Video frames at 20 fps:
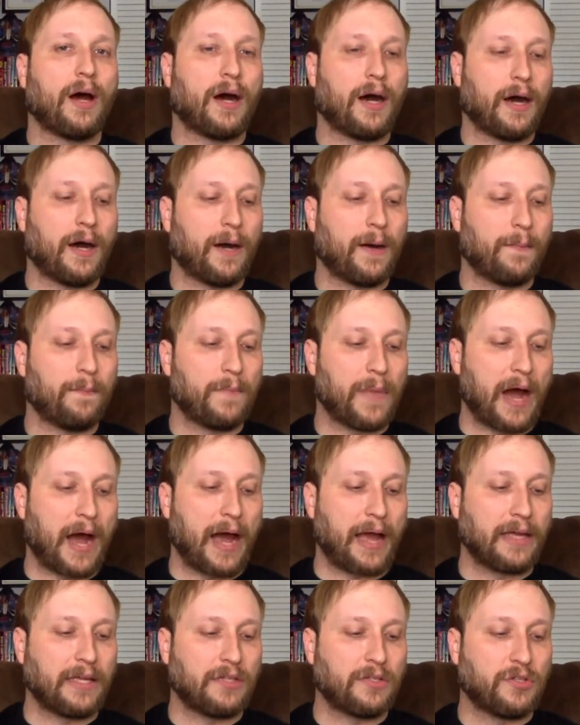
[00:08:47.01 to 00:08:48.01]
Um,
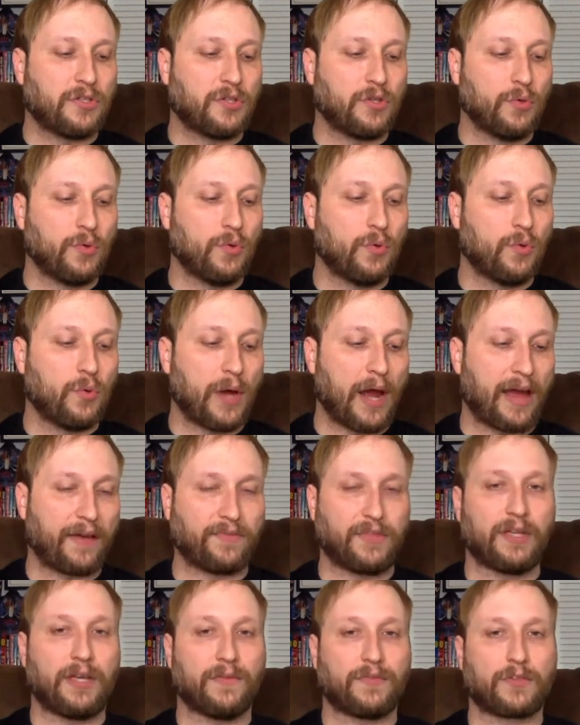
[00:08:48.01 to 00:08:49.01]
I do
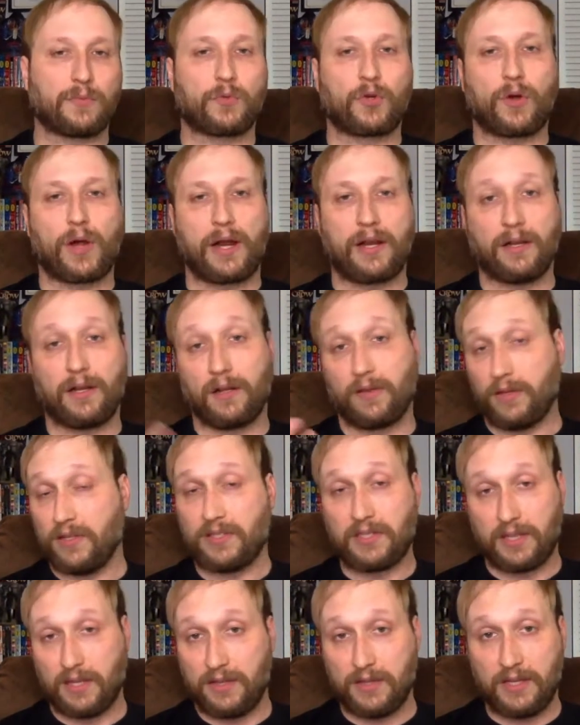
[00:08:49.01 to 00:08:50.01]
have to give some credit, at
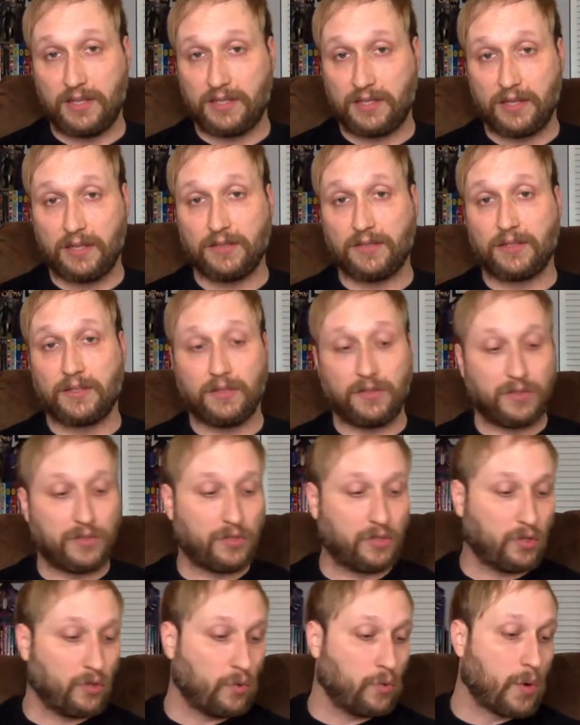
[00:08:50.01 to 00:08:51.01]
least in this
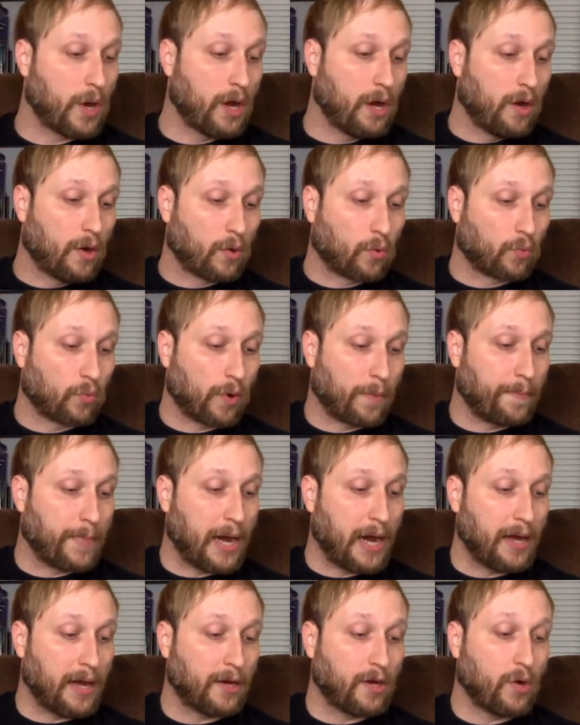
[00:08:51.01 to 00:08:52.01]
instance, to
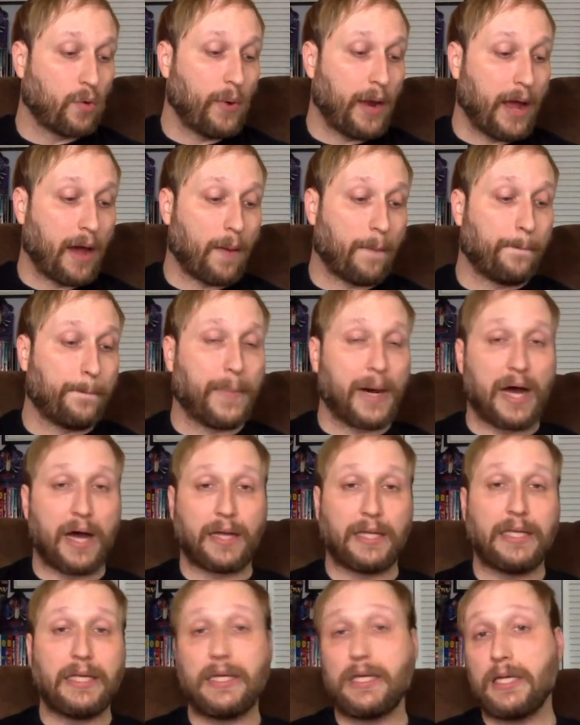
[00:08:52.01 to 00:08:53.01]
Romano
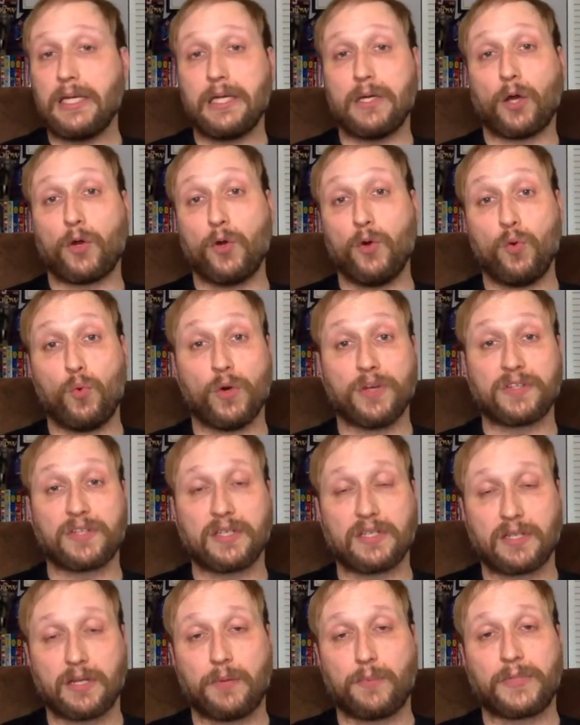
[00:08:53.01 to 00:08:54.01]
Albani, who was the
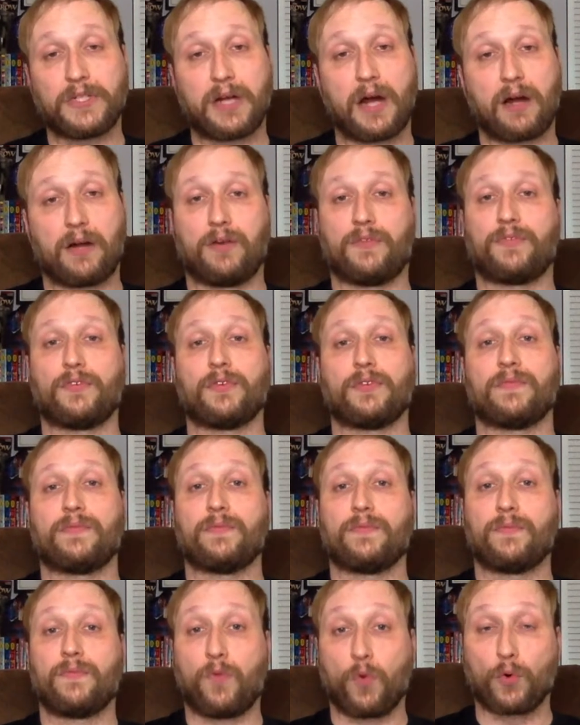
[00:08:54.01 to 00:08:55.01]
cinematographer
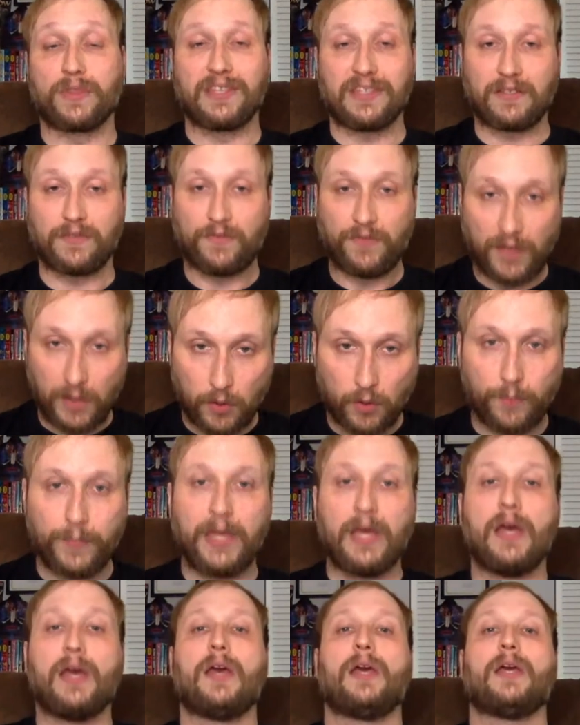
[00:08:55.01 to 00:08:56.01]
for this film.
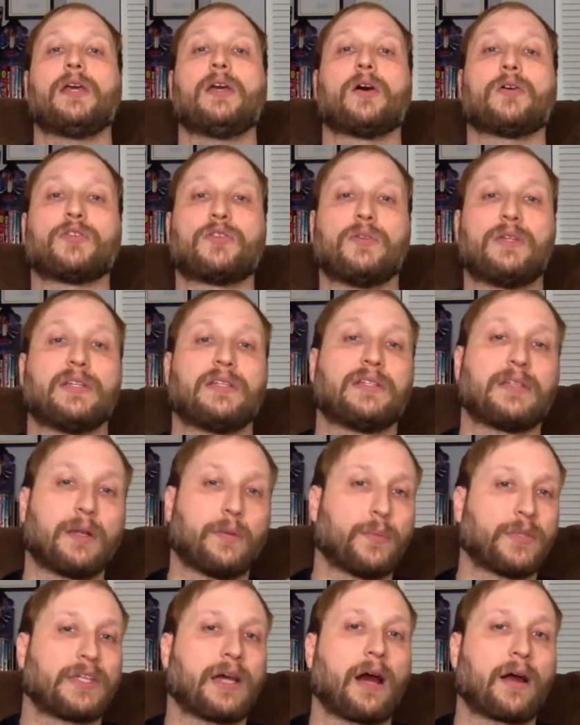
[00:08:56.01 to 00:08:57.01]
He also did
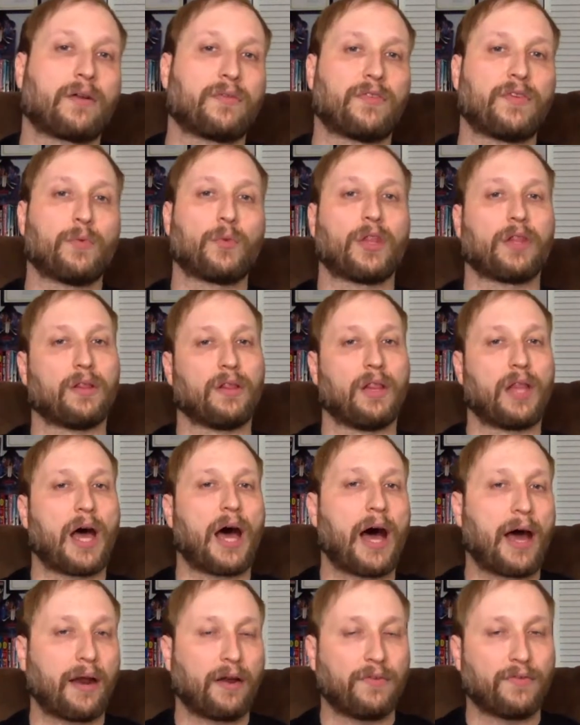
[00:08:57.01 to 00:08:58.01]
cinematography with a
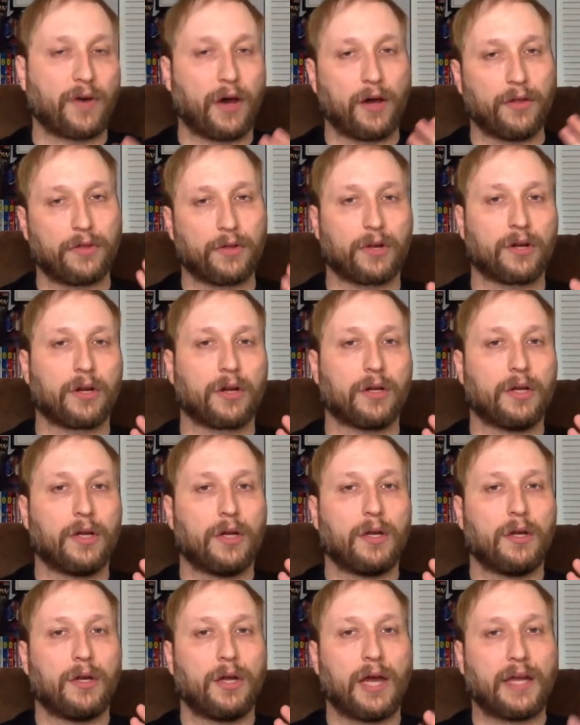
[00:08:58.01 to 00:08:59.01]
lot of other
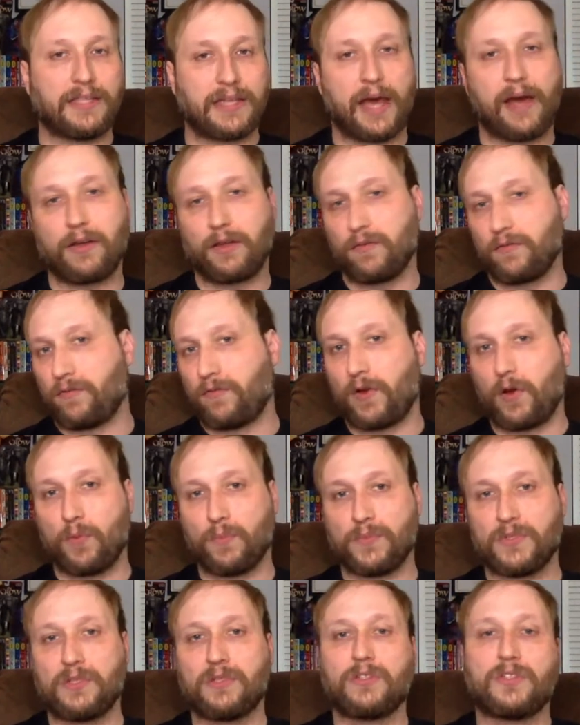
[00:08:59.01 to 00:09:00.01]
Italian films.